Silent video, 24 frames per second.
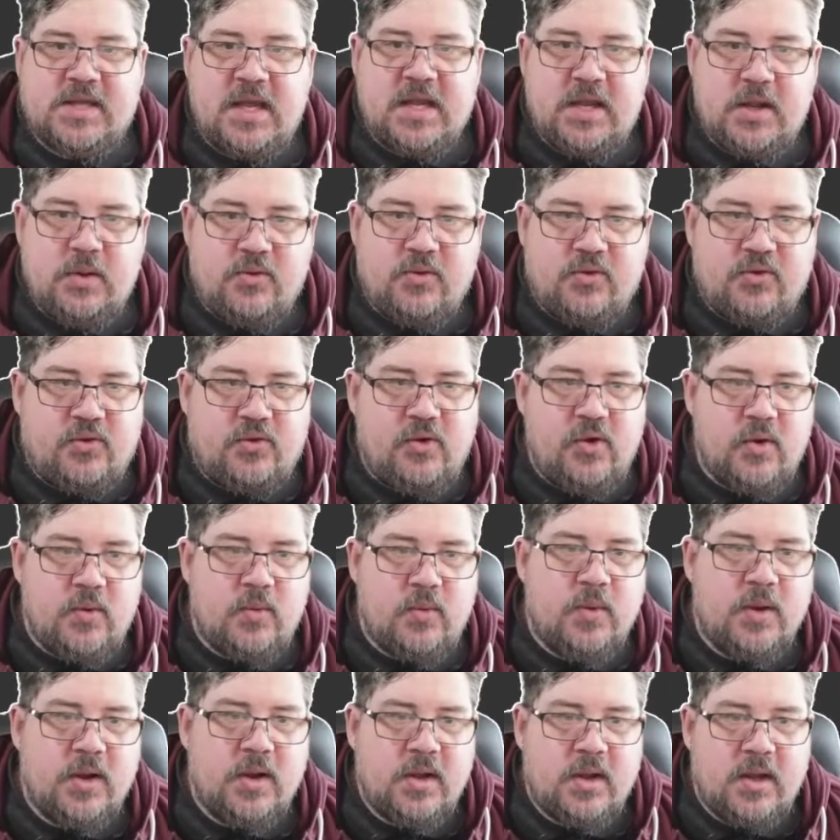take you
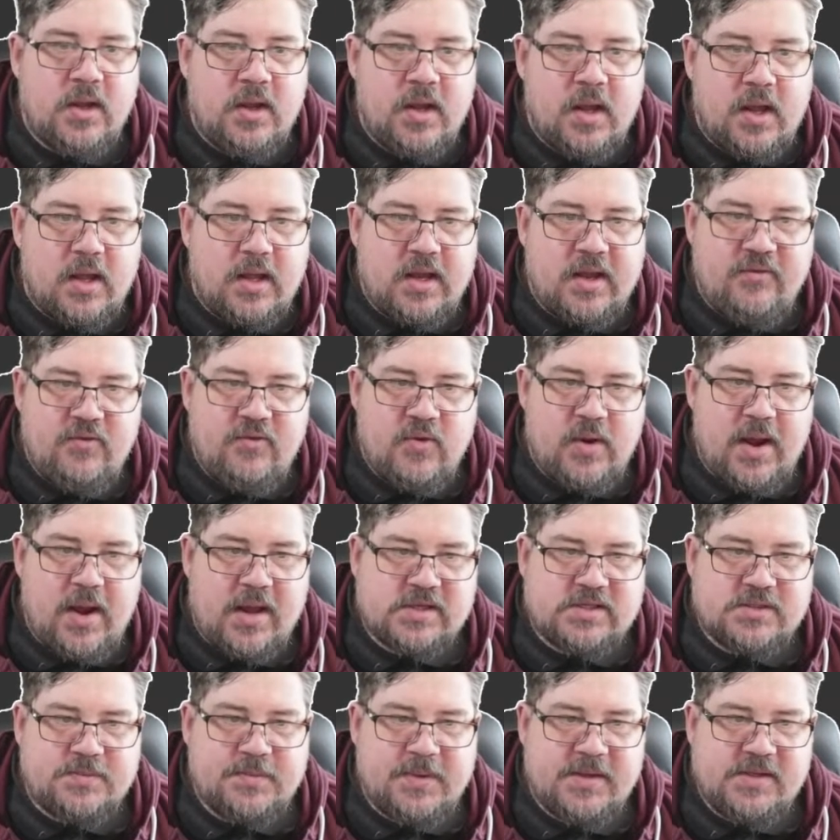through, give you an
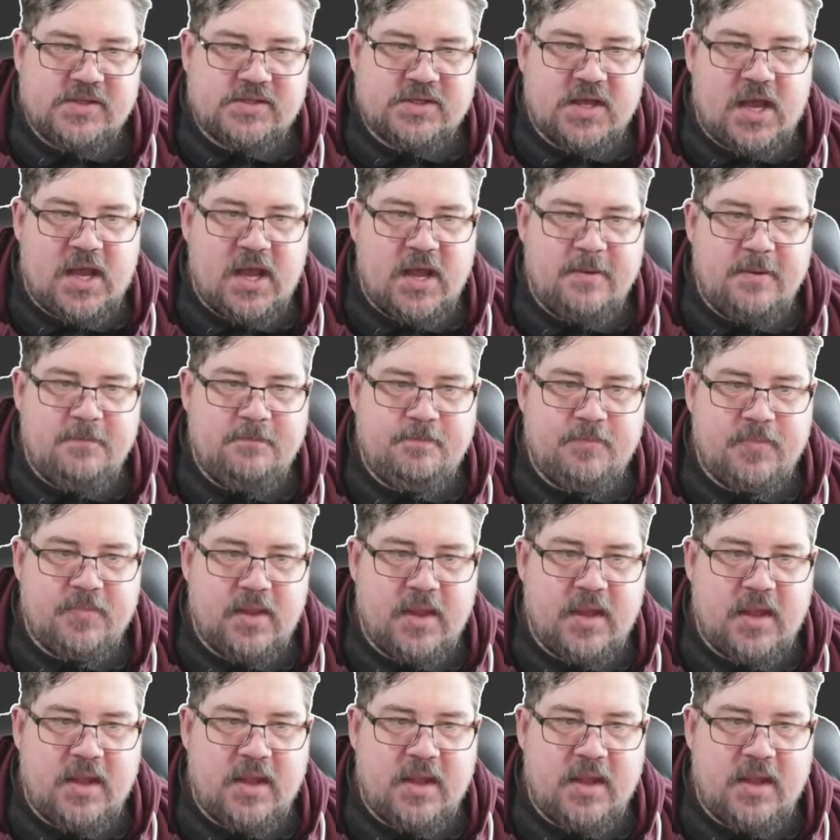estimate in time.